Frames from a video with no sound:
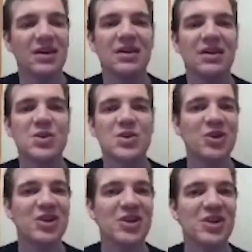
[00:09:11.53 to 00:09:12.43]
So I'm
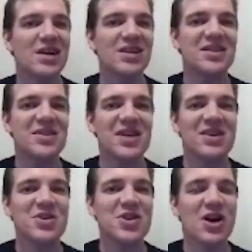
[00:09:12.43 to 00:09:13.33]
really excited to say
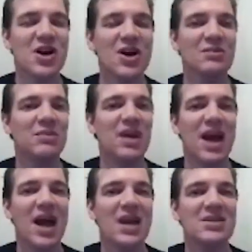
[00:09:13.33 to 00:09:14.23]
Shardeum
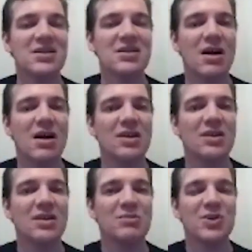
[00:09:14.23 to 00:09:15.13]
has atomic
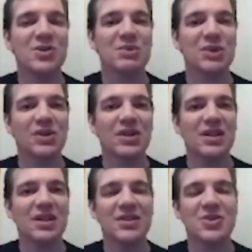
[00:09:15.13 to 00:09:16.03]

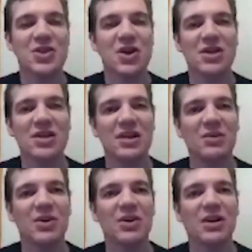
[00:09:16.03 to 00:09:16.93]
composability in a sharded
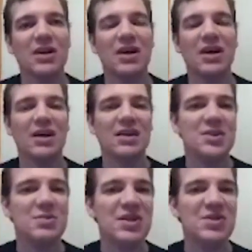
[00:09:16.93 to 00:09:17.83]
network.
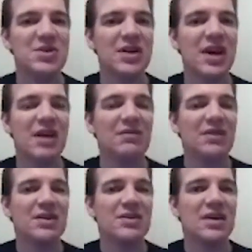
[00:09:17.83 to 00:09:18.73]
This means you can have
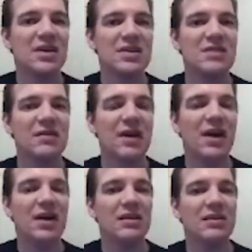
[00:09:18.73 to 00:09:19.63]
things like
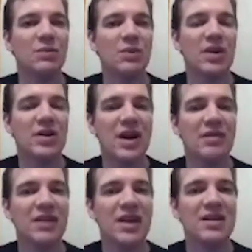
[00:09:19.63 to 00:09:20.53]
DeFi, where you
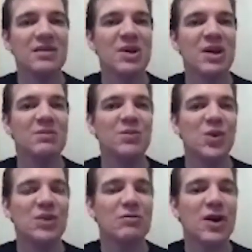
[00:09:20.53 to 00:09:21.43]
have an AMM
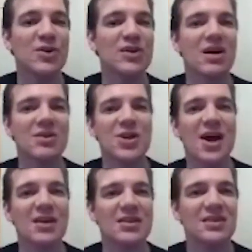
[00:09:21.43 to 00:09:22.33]
with a router
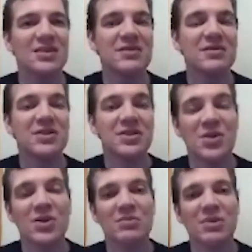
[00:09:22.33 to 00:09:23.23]
contract and different
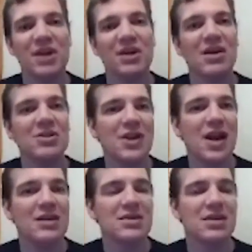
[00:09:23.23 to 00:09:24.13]
token pair
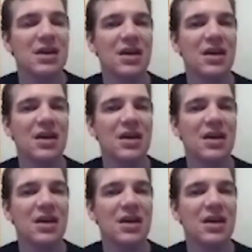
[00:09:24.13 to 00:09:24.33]
contracts